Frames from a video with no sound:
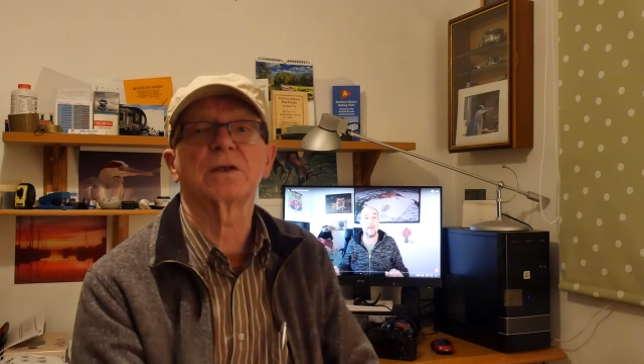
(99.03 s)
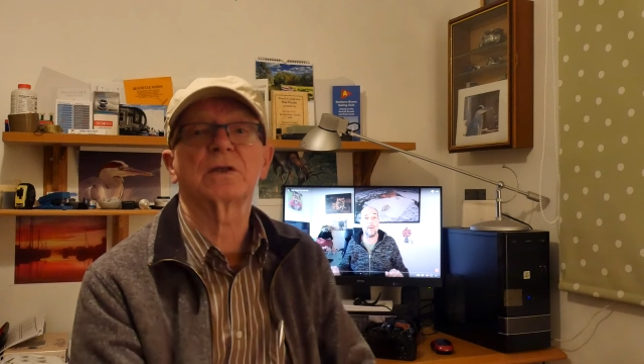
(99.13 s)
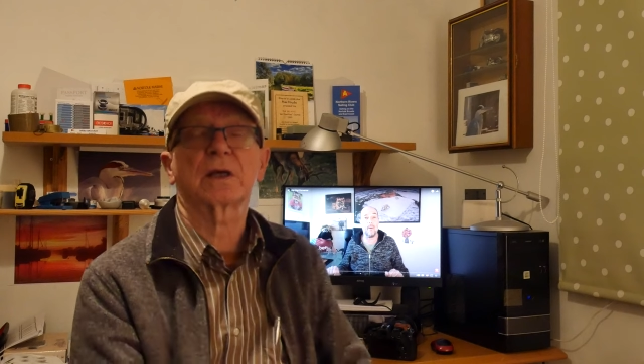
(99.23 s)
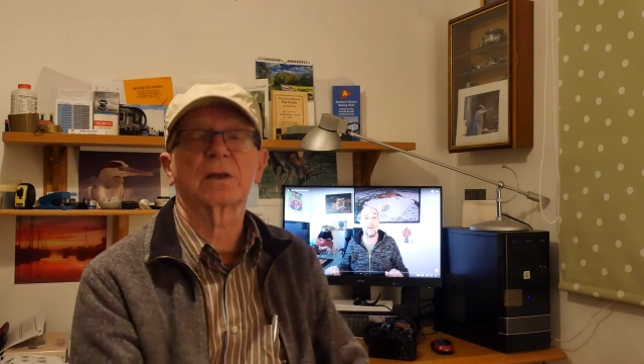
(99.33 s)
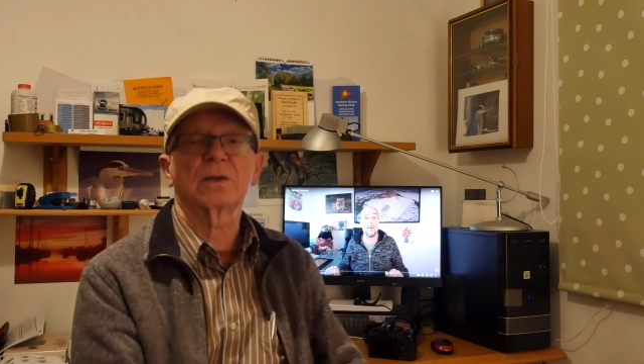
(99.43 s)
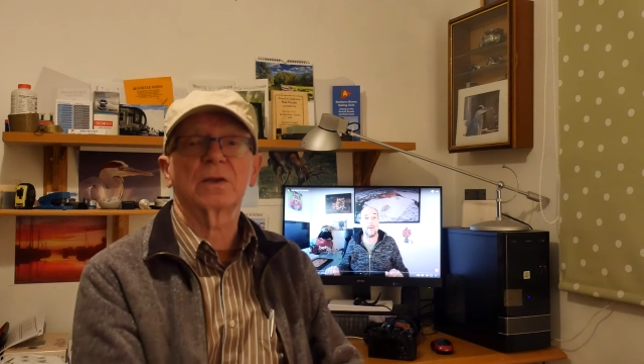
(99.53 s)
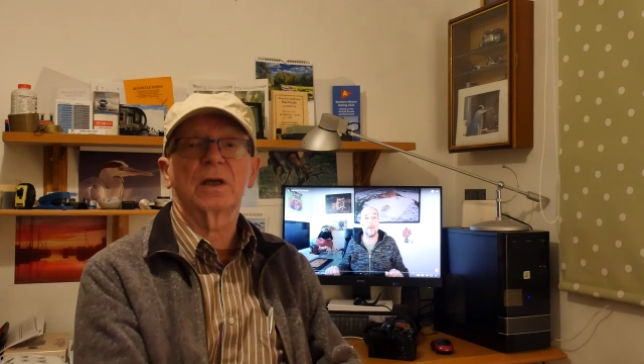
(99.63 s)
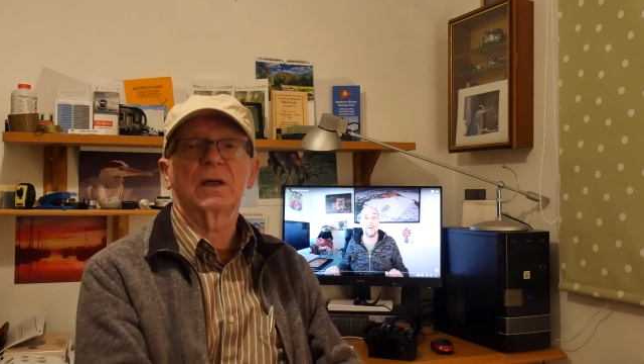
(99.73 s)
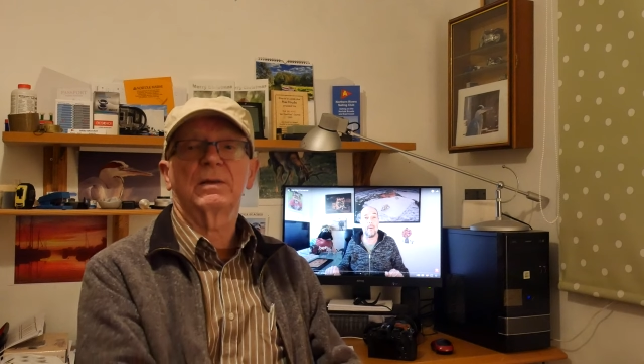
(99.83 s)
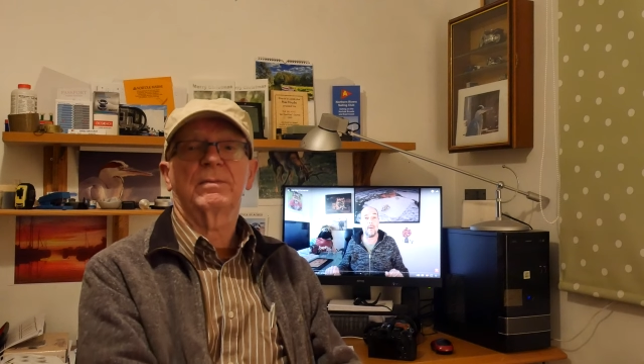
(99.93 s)
is second to
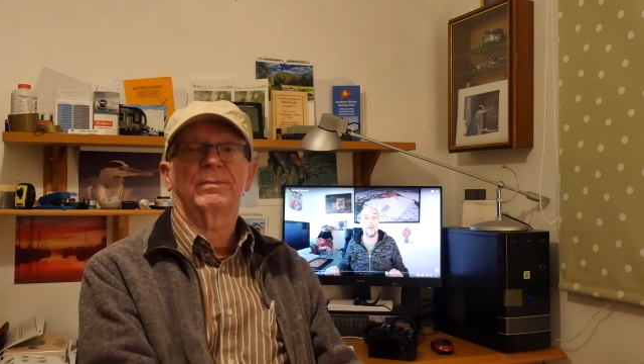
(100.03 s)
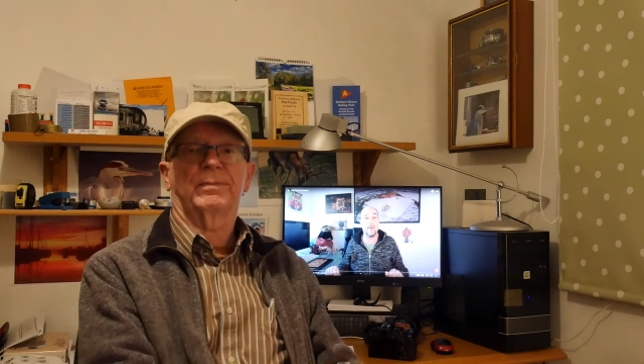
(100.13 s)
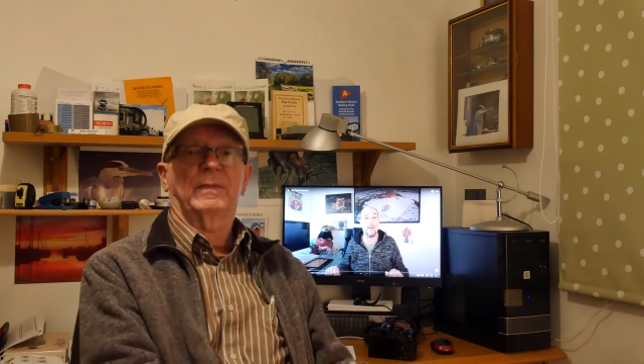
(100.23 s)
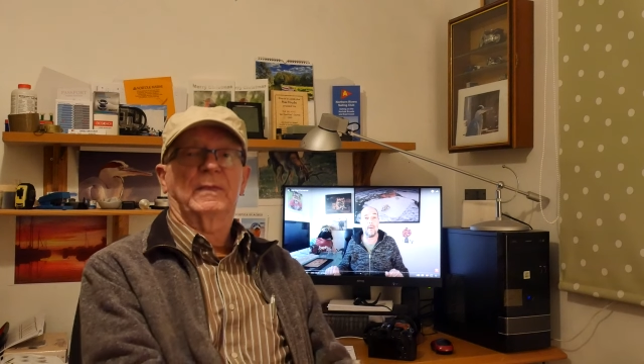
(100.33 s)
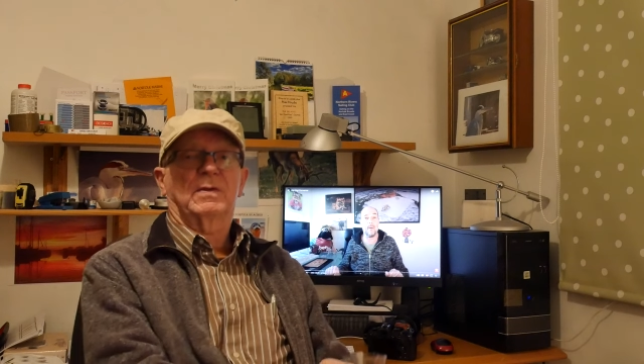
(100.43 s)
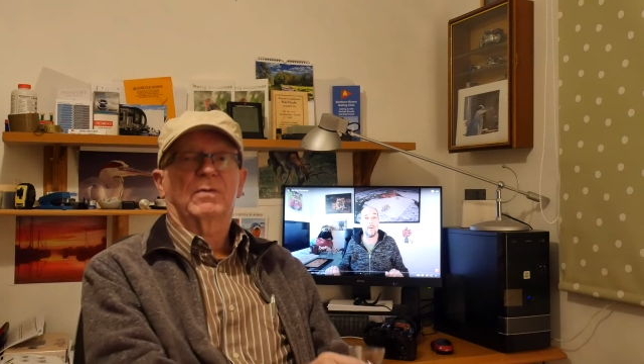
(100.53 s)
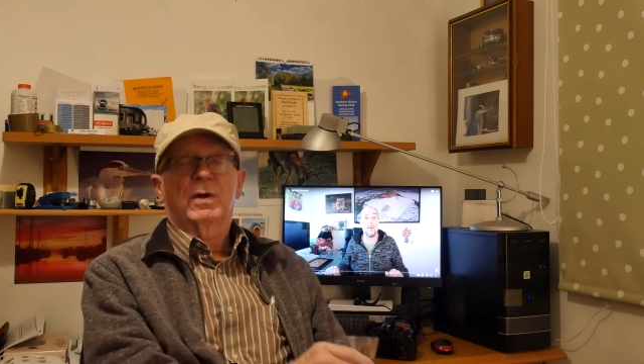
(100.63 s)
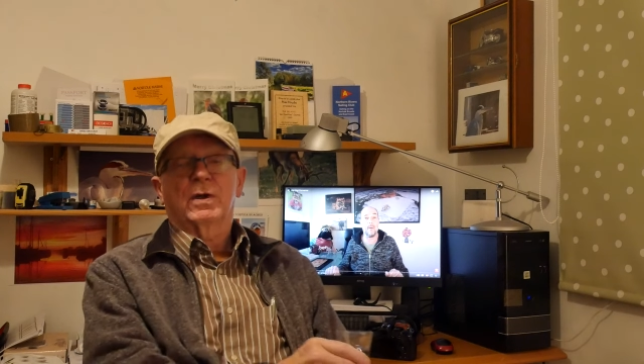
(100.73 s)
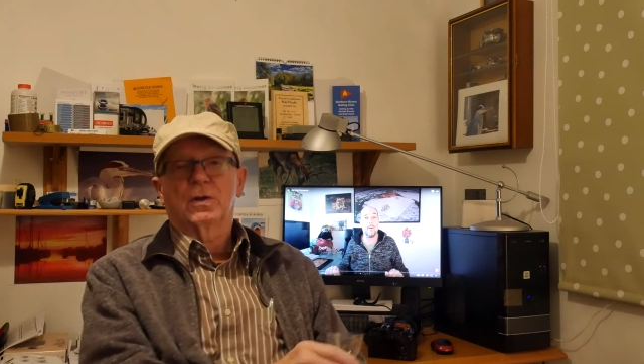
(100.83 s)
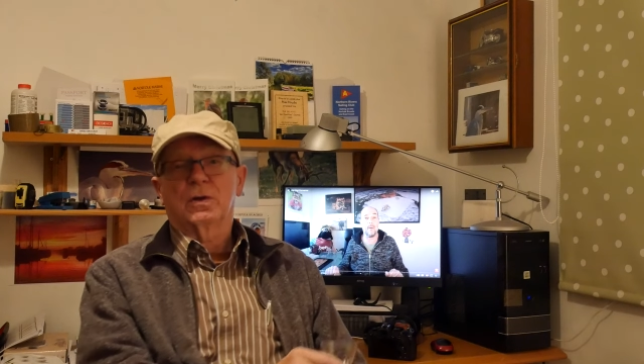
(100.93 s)
none. It's
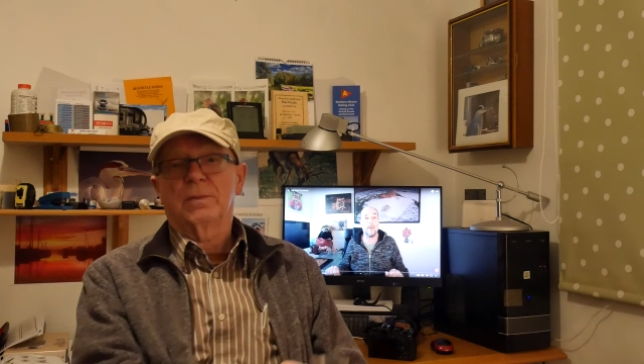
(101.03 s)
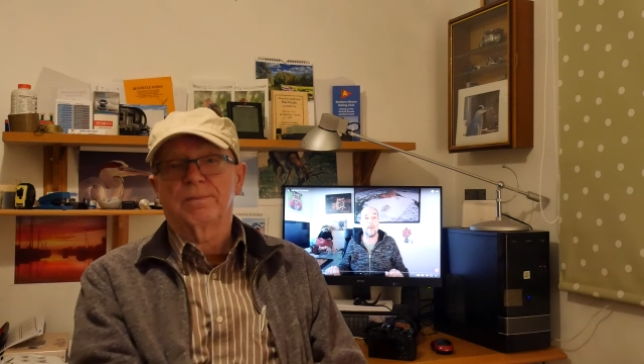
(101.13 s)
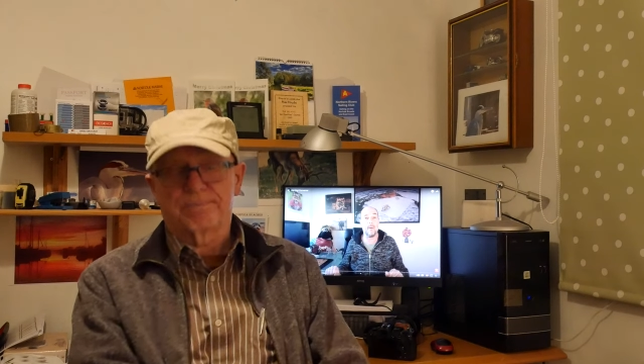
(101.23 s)
very good.